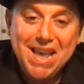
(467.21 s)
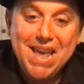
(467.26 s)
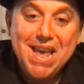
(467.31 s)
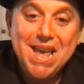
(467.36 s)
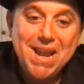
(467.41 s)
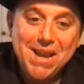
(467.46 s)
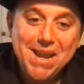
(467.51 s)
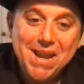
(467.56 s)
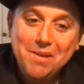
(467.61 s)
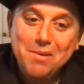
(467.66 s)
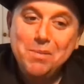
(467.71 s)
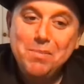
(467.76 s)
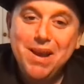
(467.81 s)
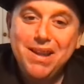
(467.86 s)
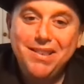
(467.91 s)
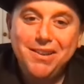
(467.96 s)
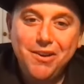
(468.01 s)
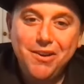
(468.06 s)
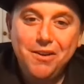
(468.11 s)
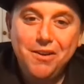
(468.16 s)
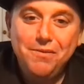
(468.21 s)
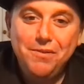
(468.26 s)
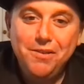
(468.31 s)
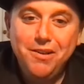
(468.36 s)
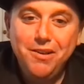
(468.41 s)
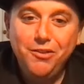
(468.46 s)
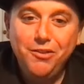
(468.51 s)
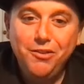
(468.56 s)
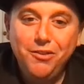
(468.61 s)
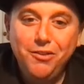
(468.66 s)
again, coming back to
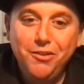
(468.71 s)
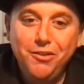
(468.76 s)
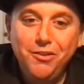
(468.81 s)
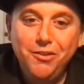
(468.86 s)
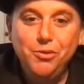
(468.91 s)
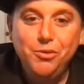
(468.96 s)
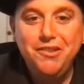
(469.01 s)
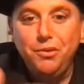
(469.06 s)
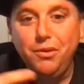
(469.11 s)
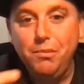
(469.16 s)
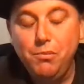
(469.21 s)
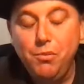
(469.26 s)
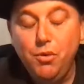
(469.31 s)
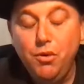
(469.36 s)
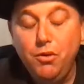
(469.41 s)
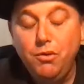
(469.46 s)
confidence, will make you,